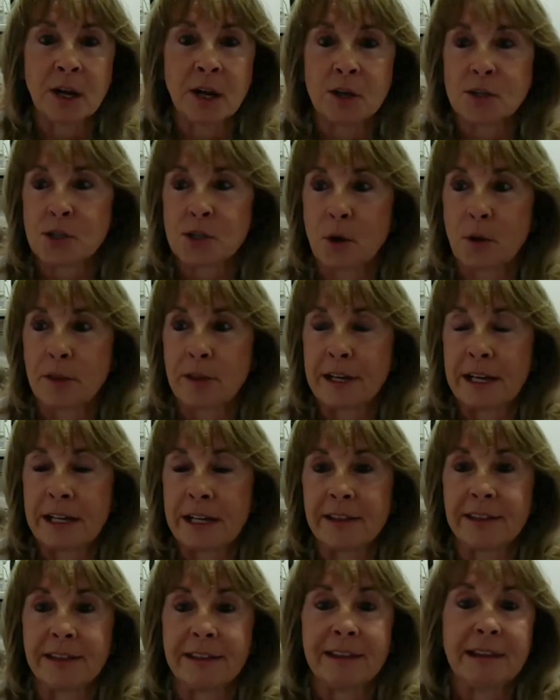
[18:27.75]
So
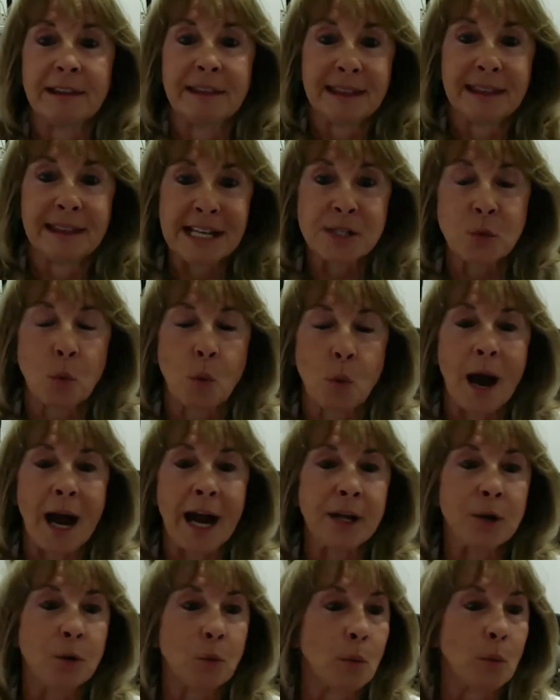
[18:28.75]
that's
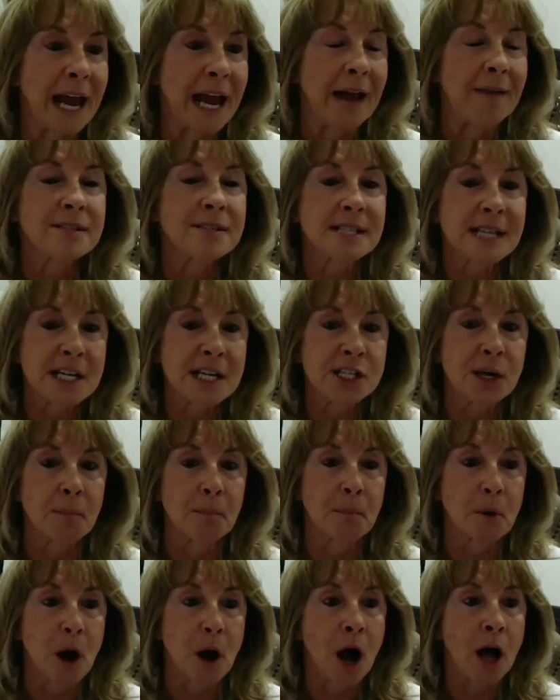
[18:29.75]
why we have such a
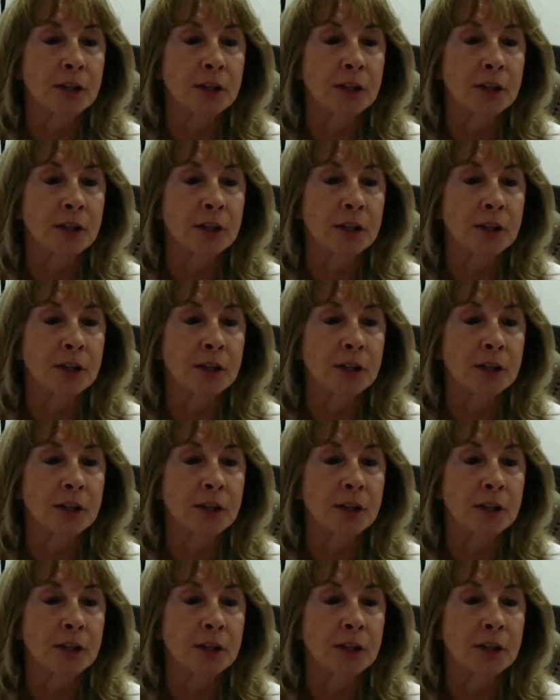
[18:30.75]
broad